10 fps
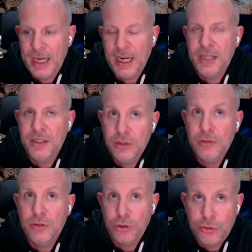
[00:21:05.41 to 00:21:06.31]
And I do
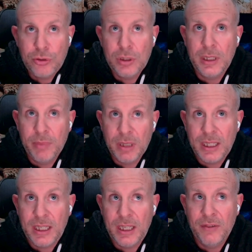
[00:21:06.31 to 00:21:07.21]
truly
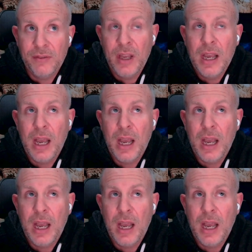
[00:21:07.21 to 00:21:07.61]
believe,